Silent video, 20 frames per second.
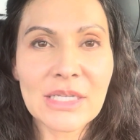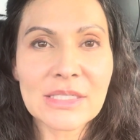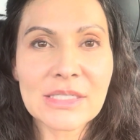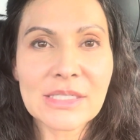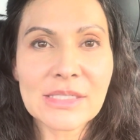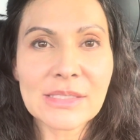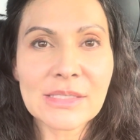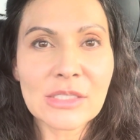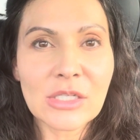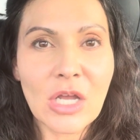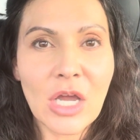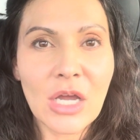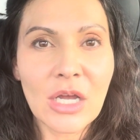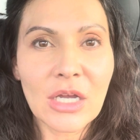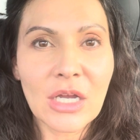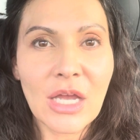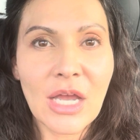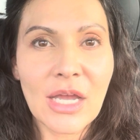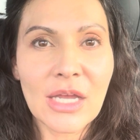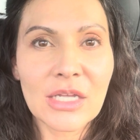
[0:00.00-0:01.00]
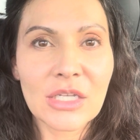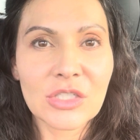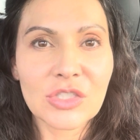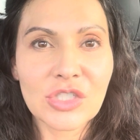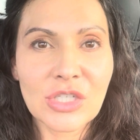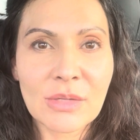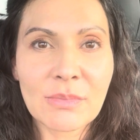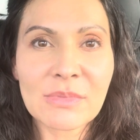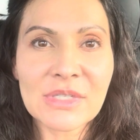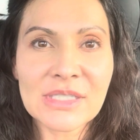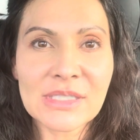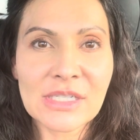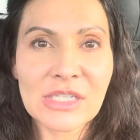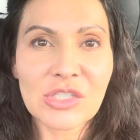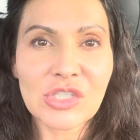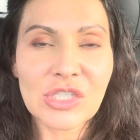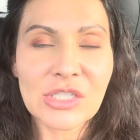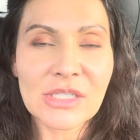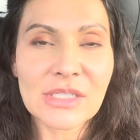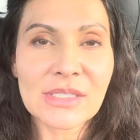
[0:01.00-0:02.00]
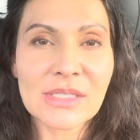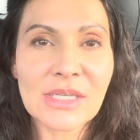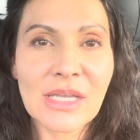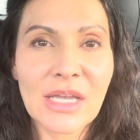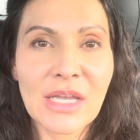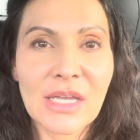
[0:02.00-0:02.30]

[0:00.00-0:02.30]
does not cut jump stitches.